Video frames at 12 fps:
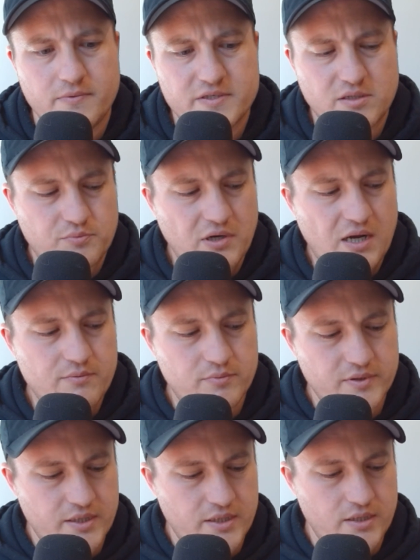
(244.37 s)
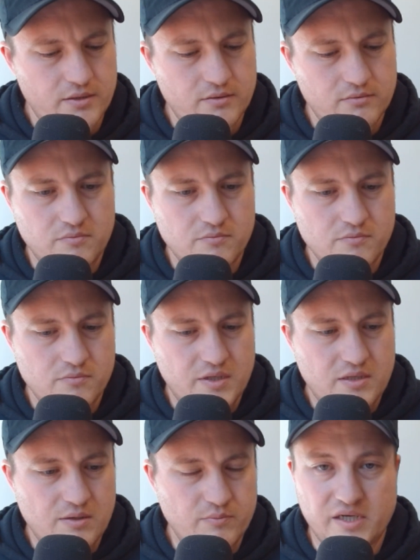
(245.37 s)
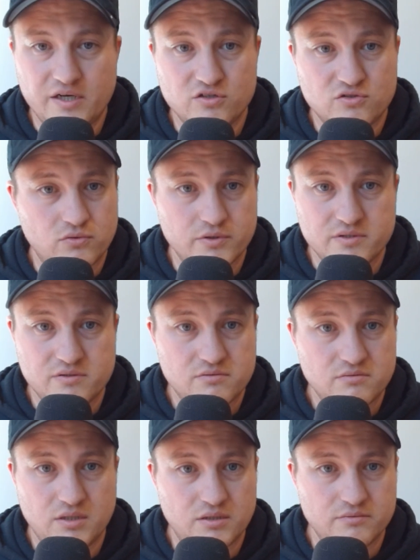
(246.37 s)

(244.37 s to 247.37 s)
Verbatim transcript: be geared towards